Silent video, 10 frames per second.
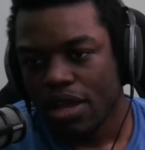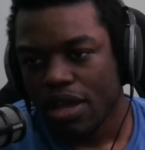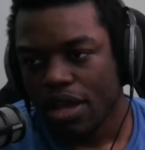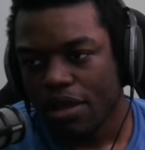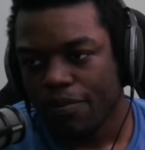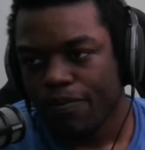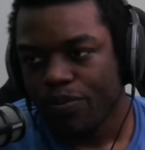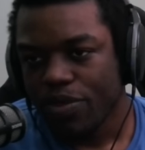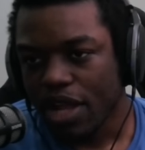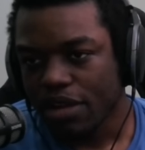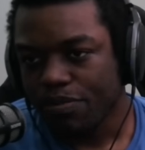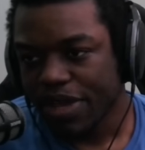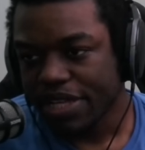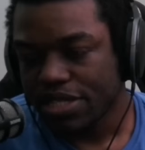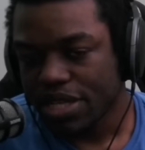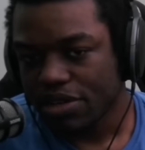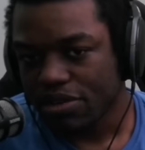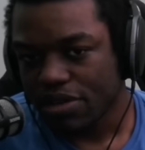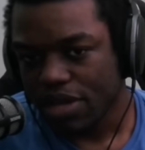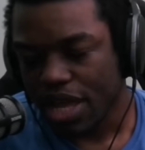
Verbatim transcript: um, not a big deal.